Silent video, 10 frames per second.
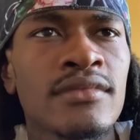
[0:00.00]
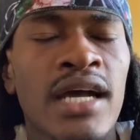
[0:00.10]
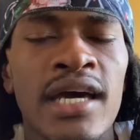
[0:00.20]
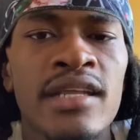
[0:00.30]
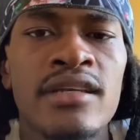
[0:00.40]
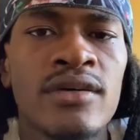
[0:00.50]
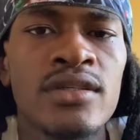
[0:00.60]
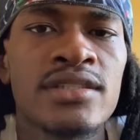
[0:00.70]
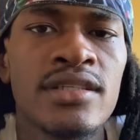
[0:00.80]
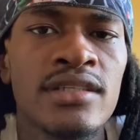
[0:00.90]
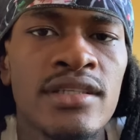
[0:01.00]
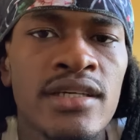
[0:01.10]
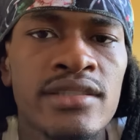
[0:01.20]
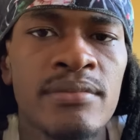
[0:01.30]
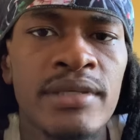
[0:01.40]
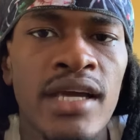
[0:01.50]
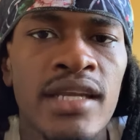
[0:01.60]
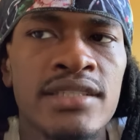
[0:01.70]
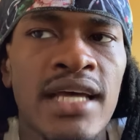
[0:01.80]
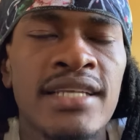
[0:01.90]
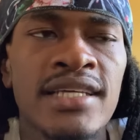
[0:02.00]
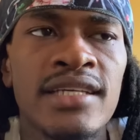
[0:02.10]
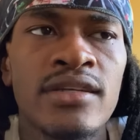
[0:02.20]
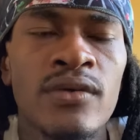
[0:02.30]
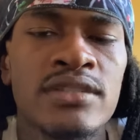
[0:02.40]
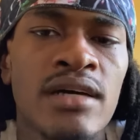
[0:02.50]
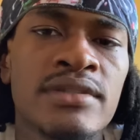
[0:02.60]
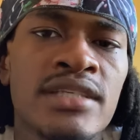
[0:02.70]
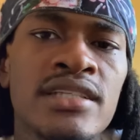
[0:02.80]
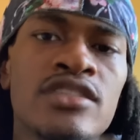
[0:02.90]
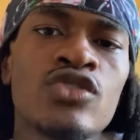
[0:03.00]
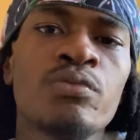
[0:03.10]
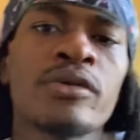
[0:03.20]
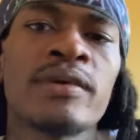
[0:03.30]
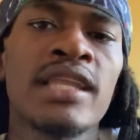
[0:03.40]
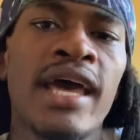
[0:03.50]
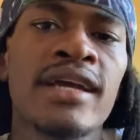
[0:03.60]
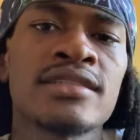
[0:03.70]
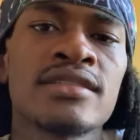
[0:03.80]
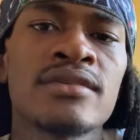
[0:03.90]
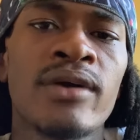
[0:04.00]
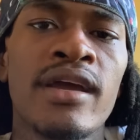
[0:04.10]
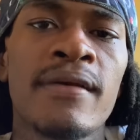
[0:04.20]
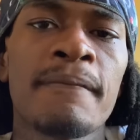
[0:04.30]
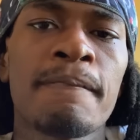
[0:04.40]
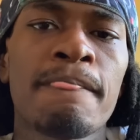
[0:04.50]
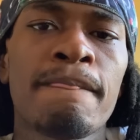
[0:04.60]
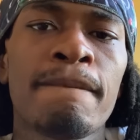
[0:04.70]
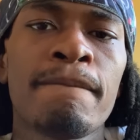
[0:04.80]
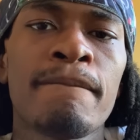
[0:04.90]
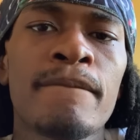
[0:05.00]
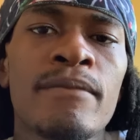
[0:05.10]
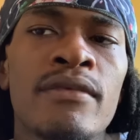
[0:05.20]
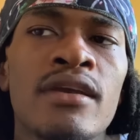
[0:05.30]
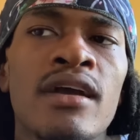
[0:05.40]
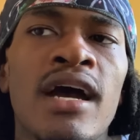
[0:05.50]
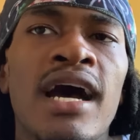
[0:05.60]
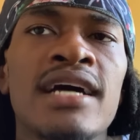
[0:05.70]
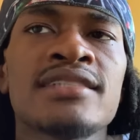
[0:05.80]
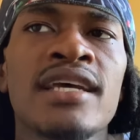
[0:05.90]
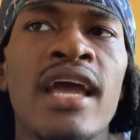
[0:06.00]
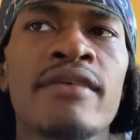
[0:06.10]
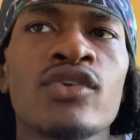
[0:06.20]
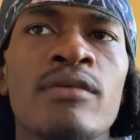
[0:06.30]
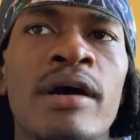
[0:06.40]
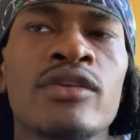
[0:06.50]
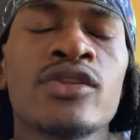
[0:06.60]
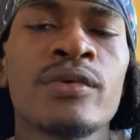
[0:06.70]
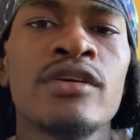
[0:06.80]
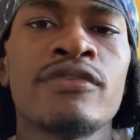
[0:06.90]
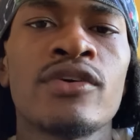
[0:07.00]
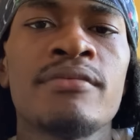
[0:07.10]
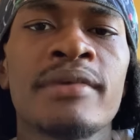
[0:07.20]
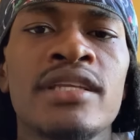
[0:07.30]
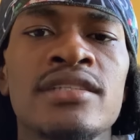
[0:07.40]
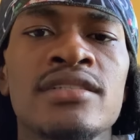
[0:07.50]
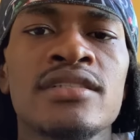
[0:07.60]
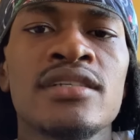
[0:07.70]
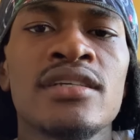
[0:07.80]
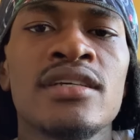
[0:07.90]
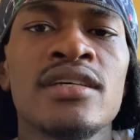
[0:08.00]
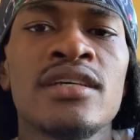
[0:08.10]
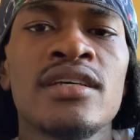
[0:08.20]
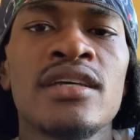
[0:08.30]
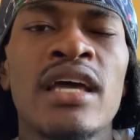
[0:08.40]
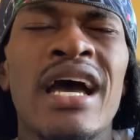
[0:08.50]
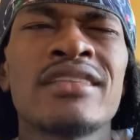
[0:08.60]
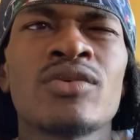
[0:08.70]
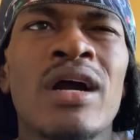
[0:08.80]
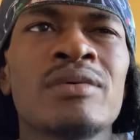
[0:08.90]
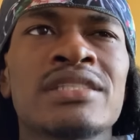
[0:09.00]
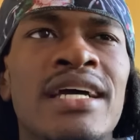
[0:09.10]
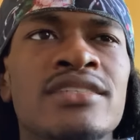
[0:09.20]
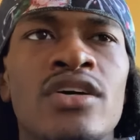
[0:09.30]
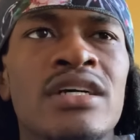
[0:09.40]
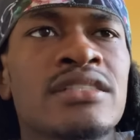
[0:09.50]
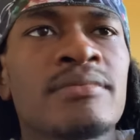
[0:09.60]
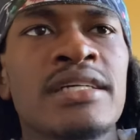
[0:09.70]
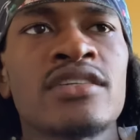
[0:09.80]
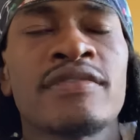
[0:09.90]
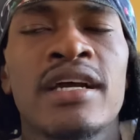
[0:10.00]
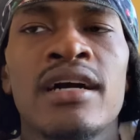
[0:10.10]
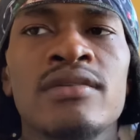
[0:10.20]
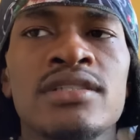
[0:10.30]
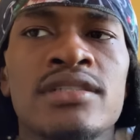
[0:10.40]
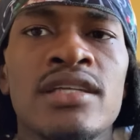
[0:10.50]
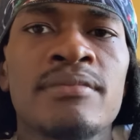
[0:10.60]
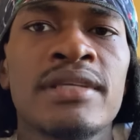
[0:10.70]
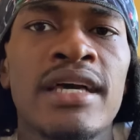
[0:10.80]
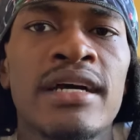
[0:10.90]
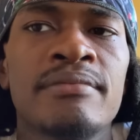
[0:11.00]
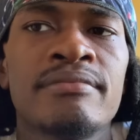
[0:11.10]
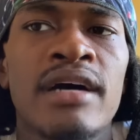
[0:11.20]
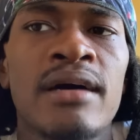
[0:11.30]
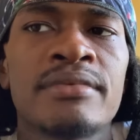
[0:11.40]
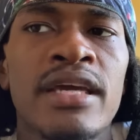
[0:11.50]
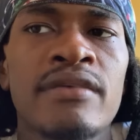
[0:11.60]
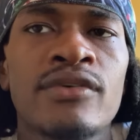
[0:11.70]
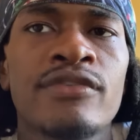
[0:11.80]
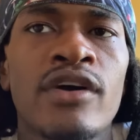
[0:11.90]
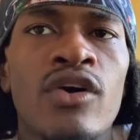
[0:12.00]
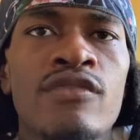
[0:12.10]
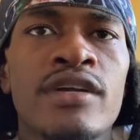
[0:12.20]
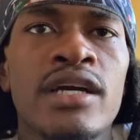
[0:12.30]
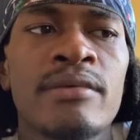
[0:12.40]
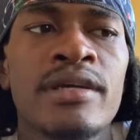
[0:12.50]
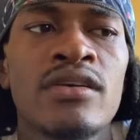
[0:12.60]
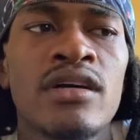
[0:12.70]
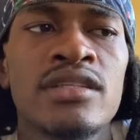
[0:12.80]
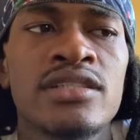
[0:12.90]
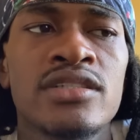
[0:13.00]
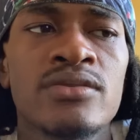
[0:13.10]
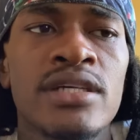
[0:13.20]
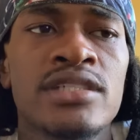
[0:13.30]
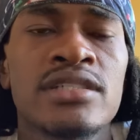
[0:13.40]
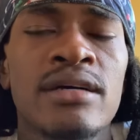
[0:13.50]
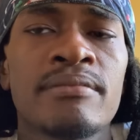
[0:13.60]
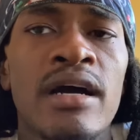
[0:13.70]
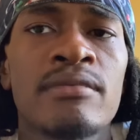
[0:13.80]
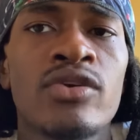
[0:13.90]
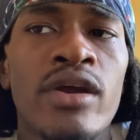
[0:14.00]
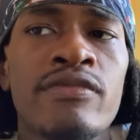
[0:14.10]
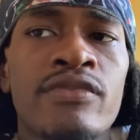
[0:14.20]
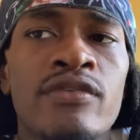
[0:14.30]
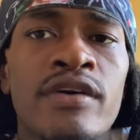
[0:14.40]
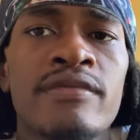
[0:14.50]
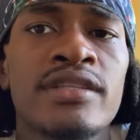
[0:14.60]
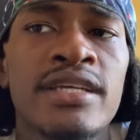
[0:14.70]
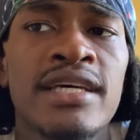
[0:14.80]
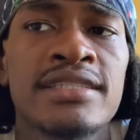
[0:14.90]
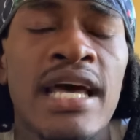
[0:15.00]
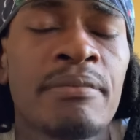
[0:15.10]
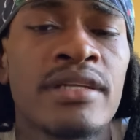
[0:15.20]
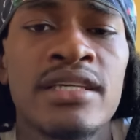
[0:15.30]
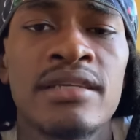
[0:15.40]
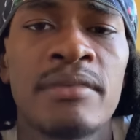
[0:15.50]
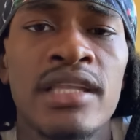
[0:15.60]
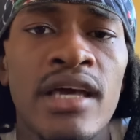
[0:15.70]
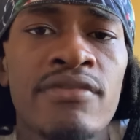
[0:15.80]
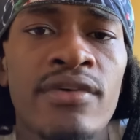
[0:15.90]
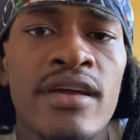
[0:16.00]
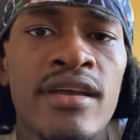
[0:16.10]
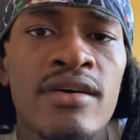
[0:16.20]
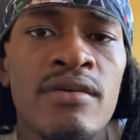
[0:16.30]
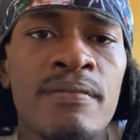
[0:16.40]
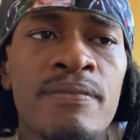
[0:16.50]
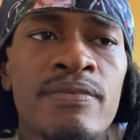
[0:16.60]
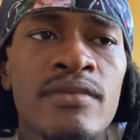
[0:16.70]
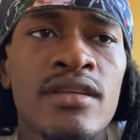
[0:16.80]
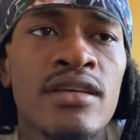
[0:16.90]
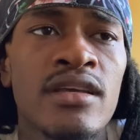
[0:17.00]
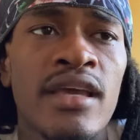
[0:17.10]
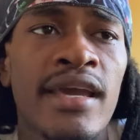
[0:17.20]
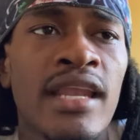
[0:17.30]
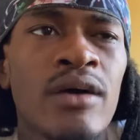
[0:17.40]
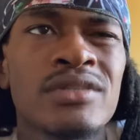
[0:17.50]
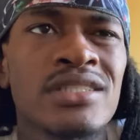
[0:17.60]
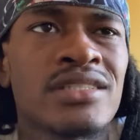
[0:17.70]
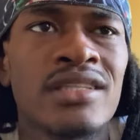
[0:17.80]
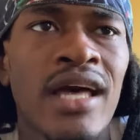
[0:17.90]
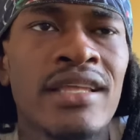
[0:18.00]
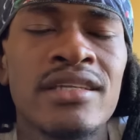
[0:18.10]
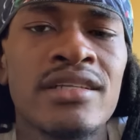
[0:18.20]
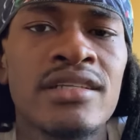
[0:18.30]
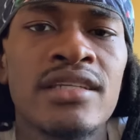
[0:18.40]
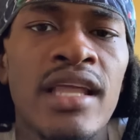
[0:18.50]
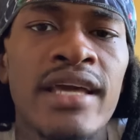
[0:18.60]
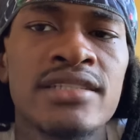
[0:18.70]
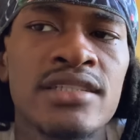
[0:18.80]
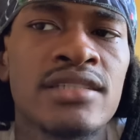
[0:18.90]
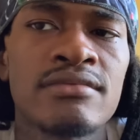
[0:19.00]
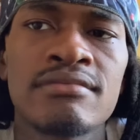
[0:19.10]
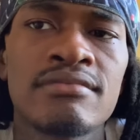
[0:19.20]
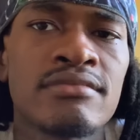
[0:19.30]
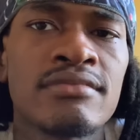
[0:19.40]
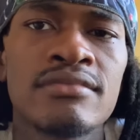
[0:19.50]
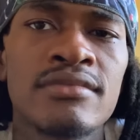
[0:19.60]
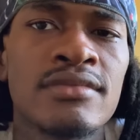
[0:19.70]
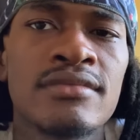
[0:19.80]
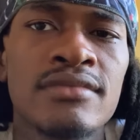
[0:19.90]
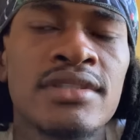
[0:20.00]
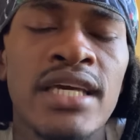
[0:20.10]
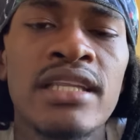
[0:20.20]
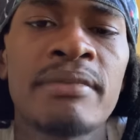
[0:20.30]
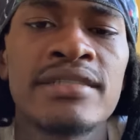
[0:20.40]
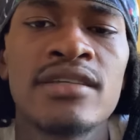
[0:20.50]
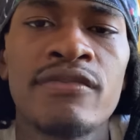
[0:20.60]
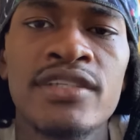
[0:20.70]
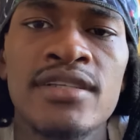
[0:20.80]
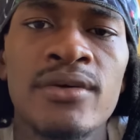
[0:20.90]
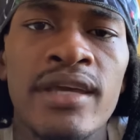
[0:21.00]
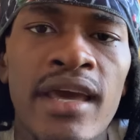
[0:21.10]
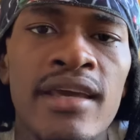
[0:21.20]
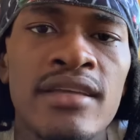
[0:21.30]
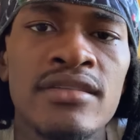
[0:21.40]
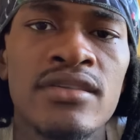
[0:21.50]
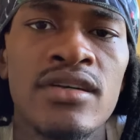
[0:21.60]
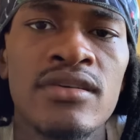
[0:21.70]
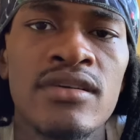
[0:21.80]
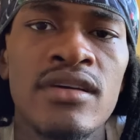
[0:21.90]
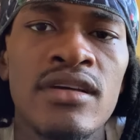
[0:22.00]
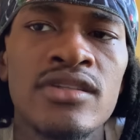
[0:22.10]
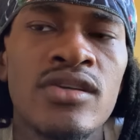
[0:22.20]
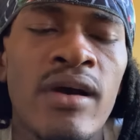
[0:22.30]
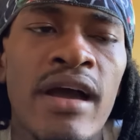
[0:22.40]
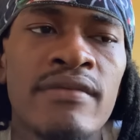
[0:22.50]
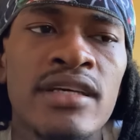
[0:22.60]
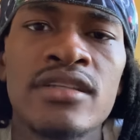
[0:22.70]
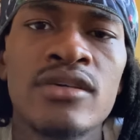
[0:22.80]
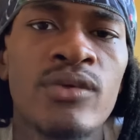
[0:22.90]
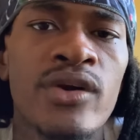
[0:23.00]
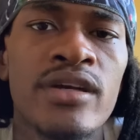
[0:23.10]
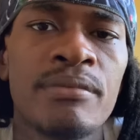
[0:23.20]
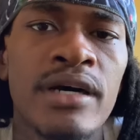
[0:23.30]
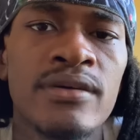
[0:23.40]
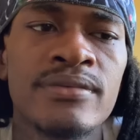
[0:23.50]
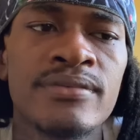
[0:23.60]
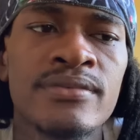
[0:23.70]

I didn't notice anything, to be honest. I did notice I was getting super relaxed, right? I say after about three or four minutes, after I was like talking to myself, like I was just telling me like I'm I'm thankful for overcoming all the situations. I'm I'm grateful for everything that's happening in my life right now. And I was just like literally like just telling myself it's okay, you know. You don't have nothing to worry about.